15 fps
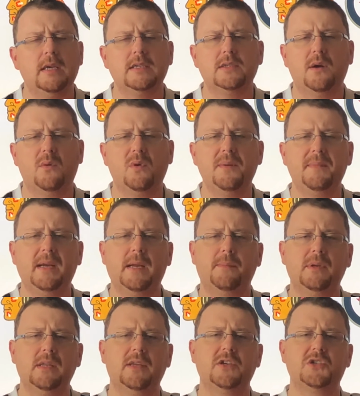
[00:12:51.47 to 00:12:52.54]
So, I wouldn't be
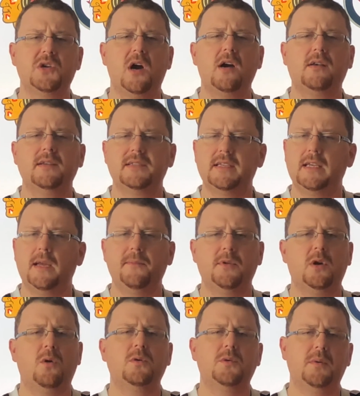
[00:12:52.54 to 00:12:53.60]
completely shocked to see him
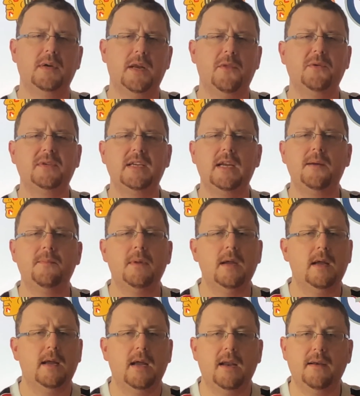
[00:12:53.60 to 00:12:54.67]
go to another team
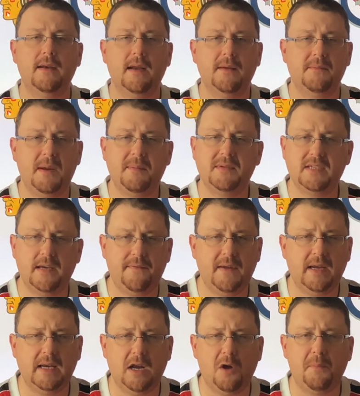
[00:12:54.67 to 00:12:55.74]
and uh, maybe see if
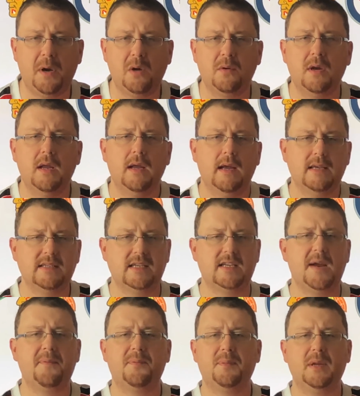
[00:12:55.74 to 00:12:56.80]
he can help out as a
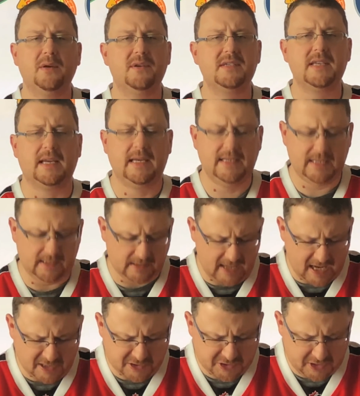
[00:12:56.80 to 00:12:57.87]
depth player, just like he did
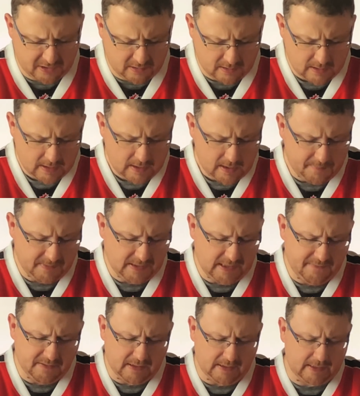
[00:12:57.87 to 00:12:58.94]
last year. I mean,
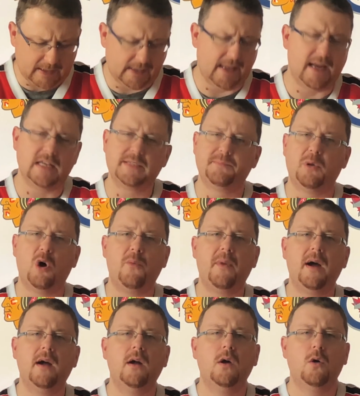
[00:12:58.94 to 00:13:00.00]
even like a Lance
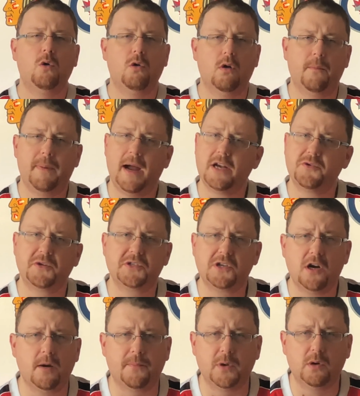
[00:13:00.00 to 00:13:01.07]
Bouma or a Patrick
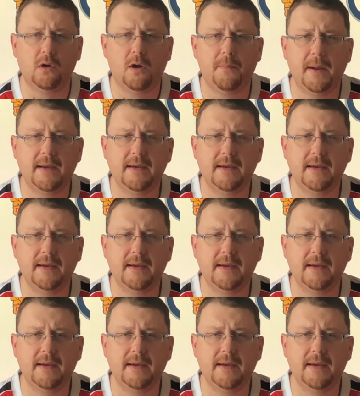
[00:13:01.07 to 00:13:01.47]
Sharp, they're all